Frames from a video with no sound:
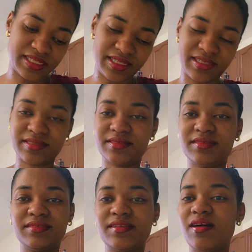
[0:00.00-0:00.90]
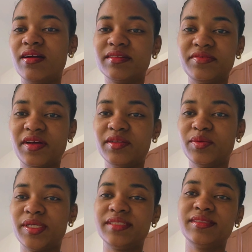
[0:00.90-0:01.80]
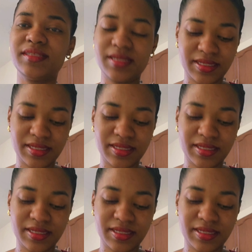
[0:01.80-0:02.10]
Gilly is the heartfelt one.